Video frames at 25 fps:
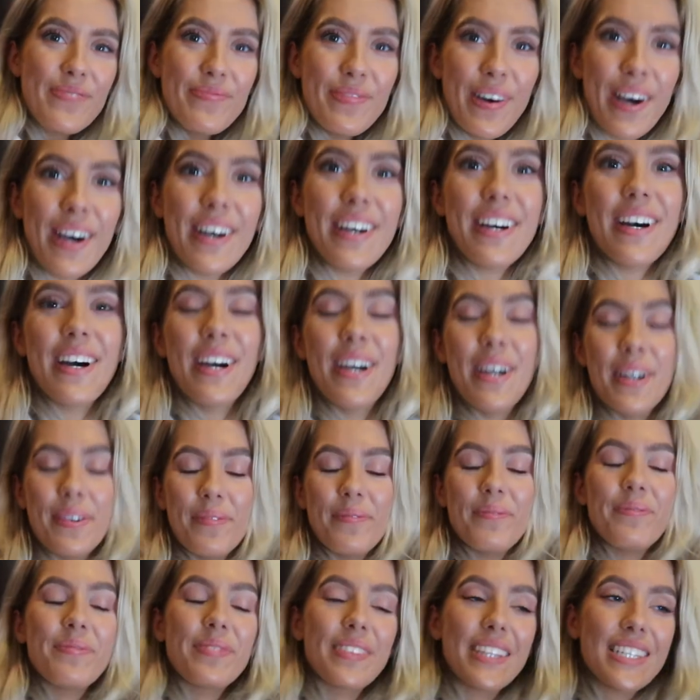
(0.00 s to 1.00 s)
but
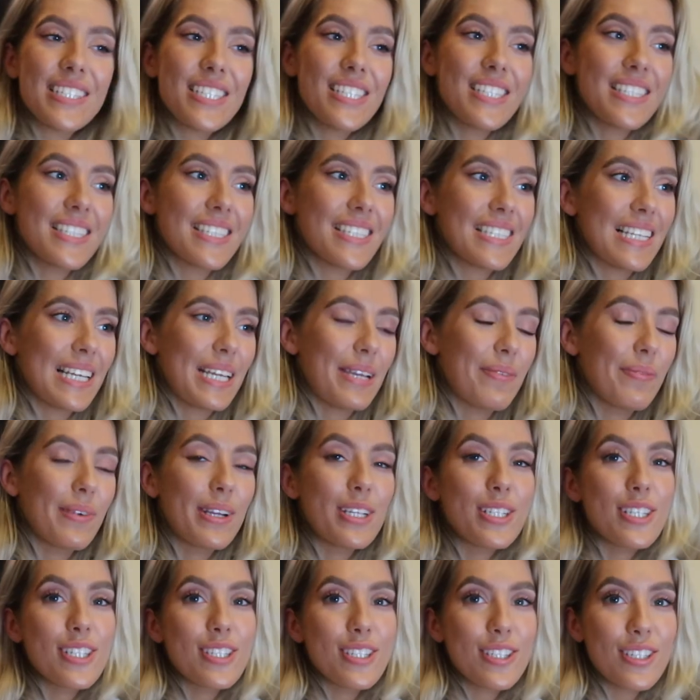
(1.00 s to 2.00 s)
she's asleep,
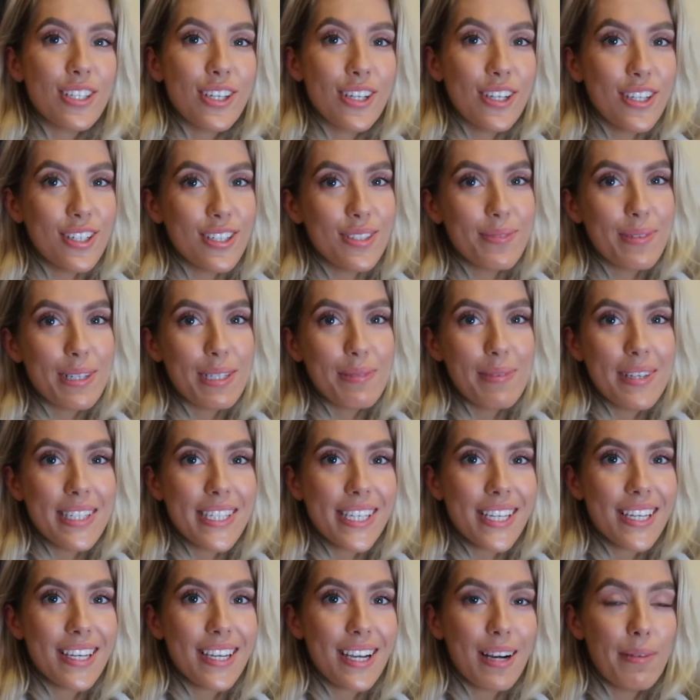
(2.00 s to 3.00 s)
which is good, which means
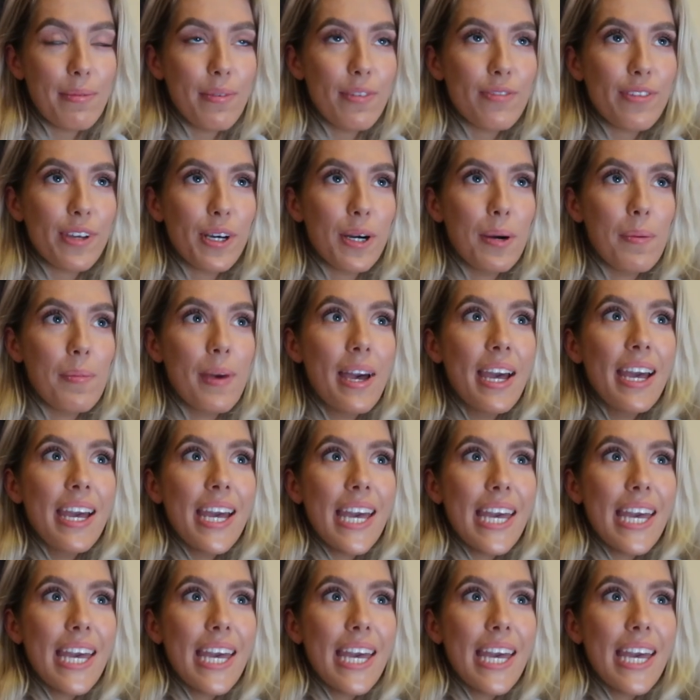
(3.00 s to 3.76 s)
I can come and film.